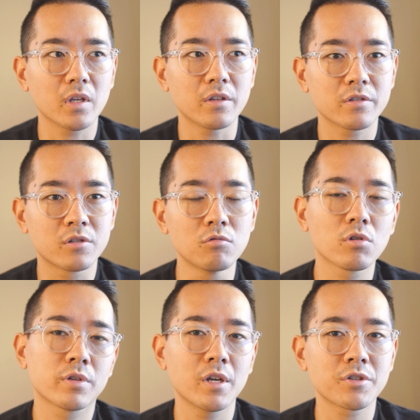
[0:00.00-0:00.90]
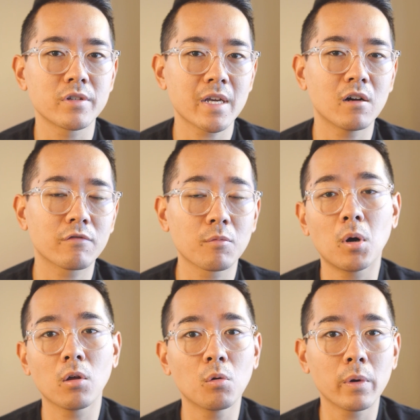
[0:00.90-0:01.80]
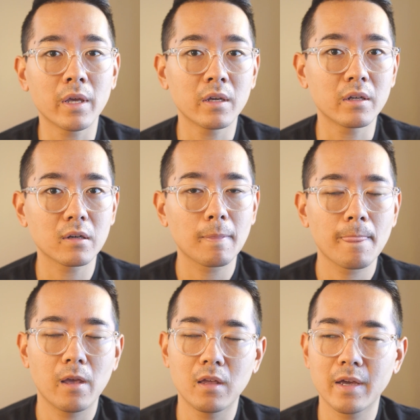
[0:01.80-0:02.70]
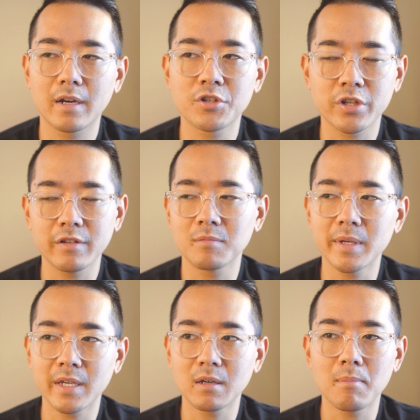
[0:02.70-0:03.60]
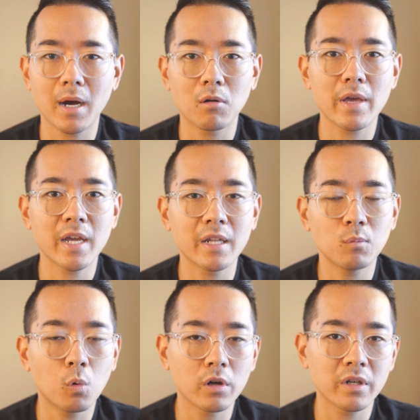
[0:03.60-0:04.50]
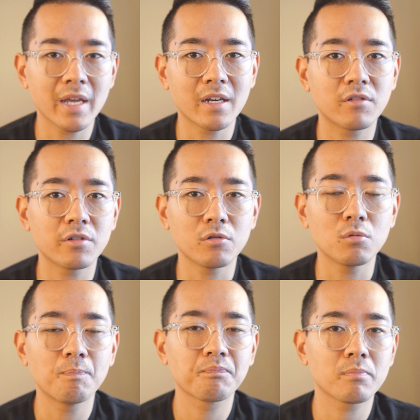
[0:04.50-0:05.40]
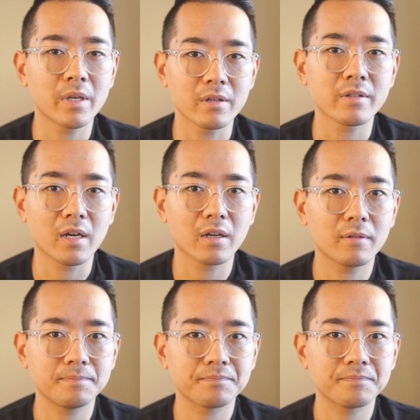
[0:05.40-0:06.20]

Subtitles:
is 2 rotations out from all the way in, and that achieved me about 81 to 82 PSI.